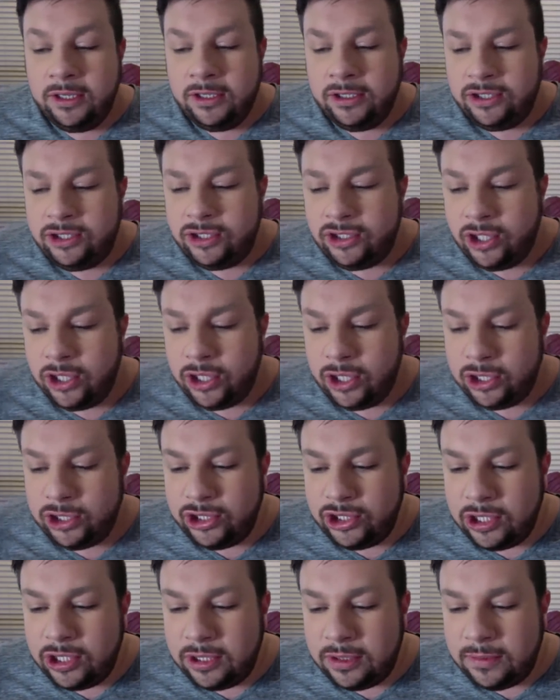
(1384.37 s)

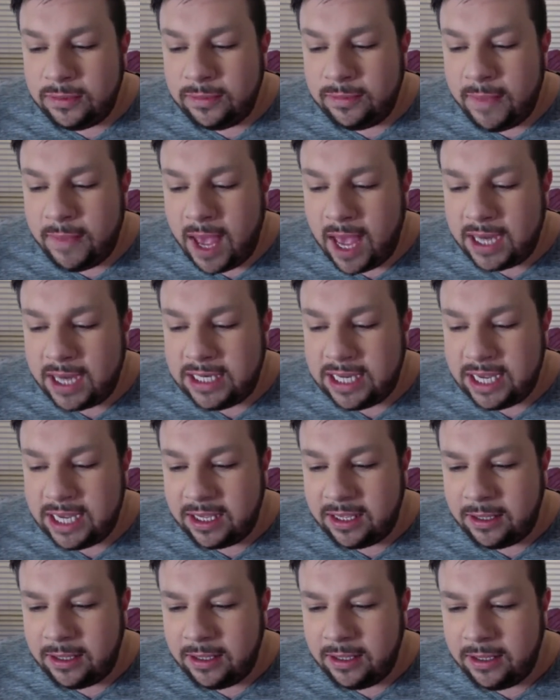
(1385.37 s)
Surgeon
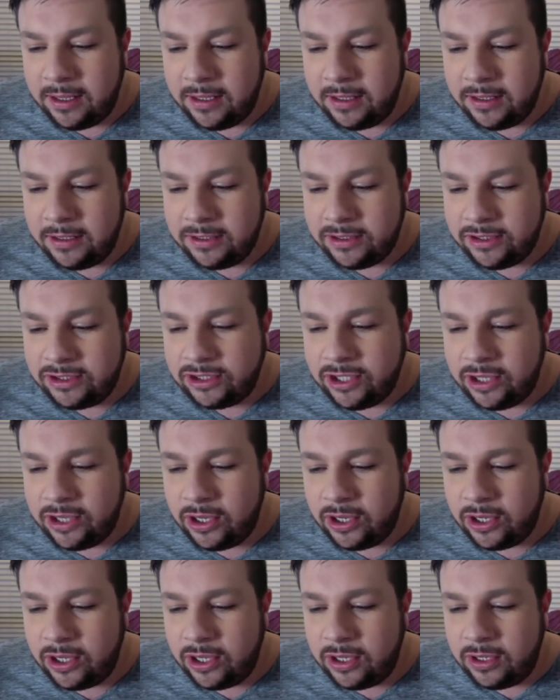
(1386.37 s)
Mardik.
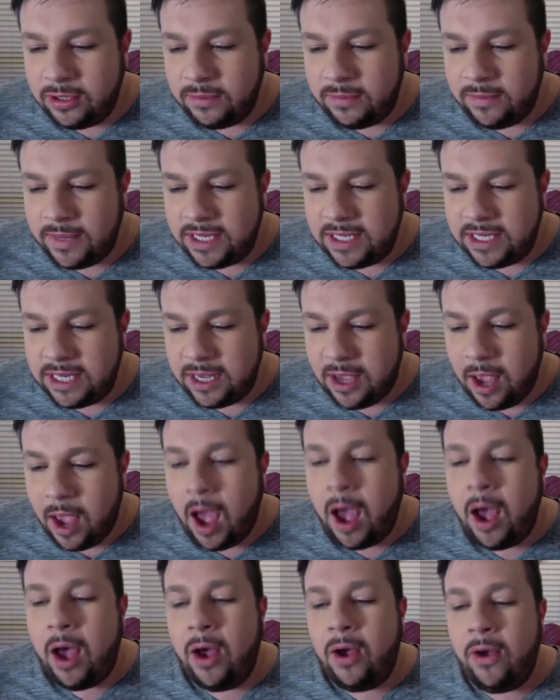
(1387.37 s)
Surgeon Mardik.
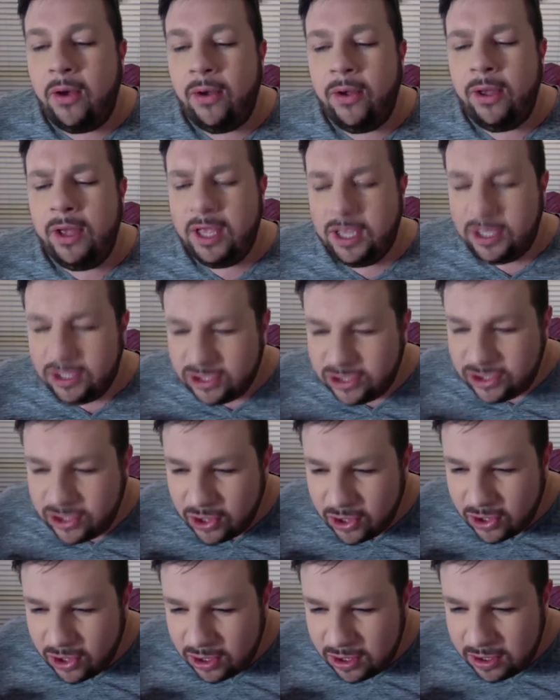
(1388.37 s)
Oh,
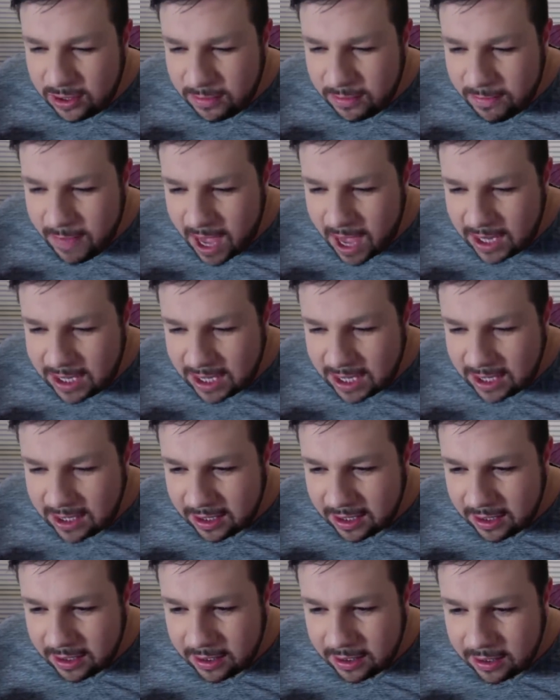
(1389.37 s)
Surgeon Mardik.
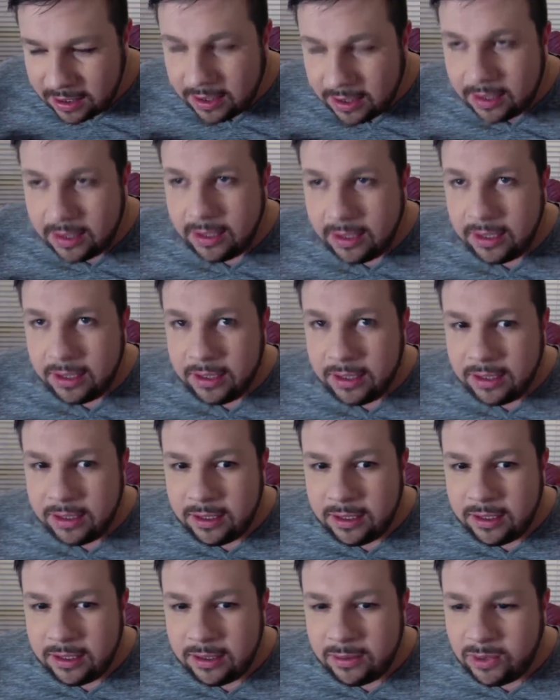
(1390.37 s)

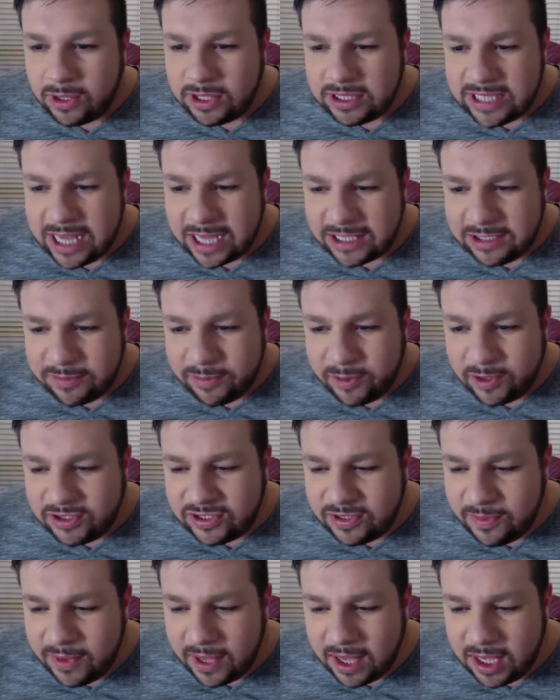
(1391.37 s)
What is that
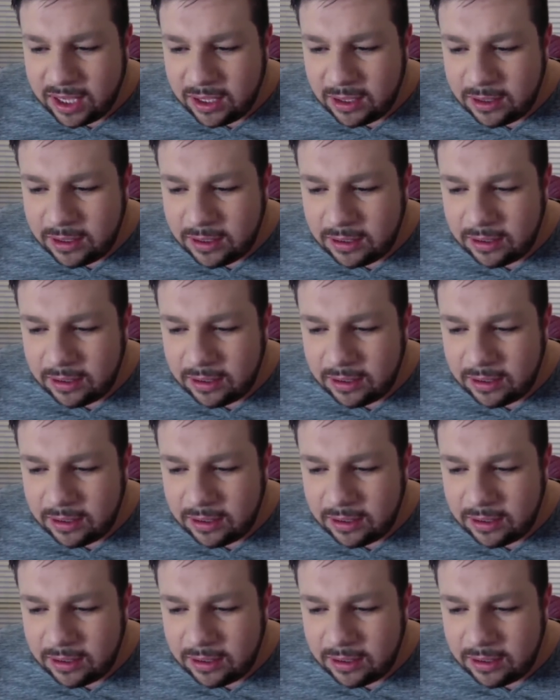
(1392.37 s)
supposed to be?